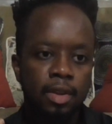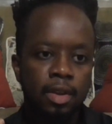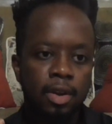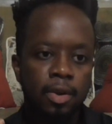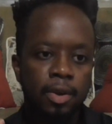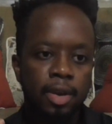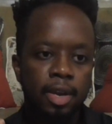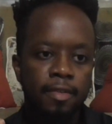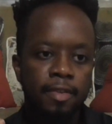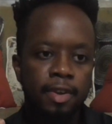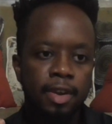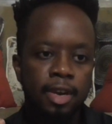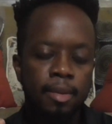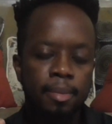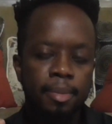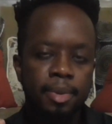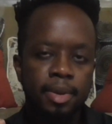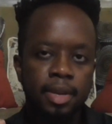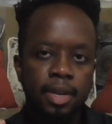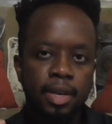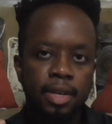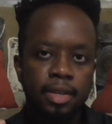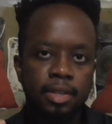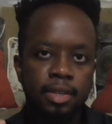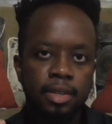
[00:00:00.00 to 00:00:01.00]
you know, giving up
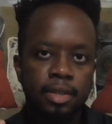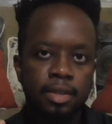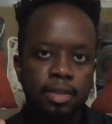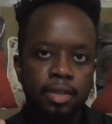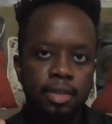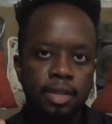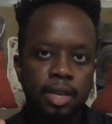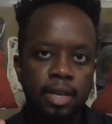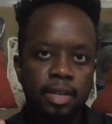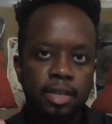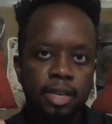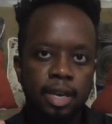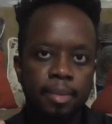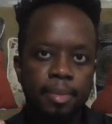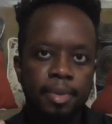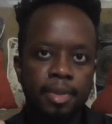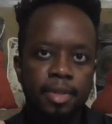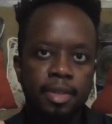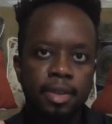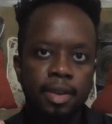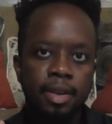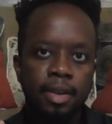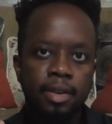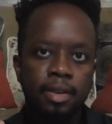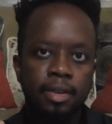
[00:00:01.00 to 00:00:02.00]
addictions and that type
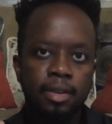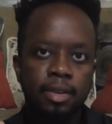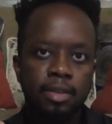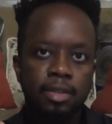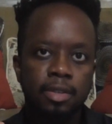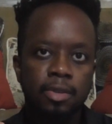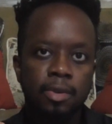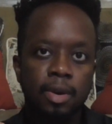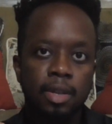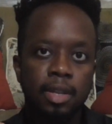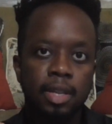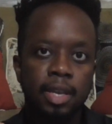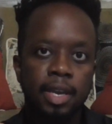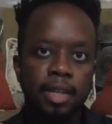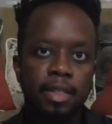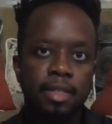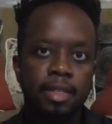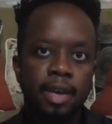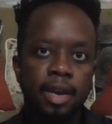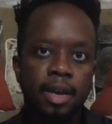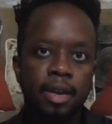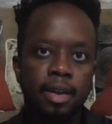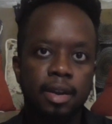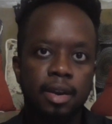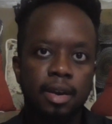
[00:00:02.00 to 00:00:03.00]
of thing, so I'll link
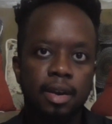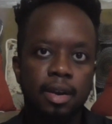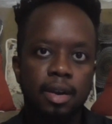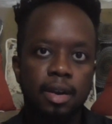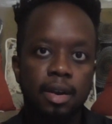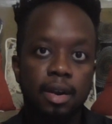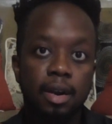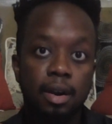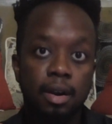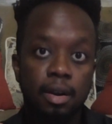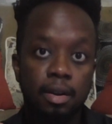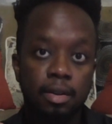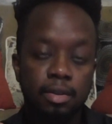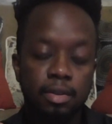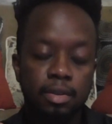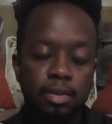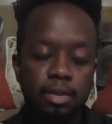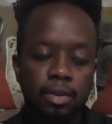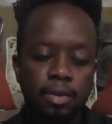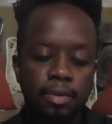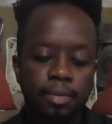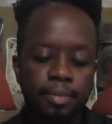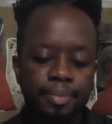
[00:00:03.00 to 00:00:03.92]
that also.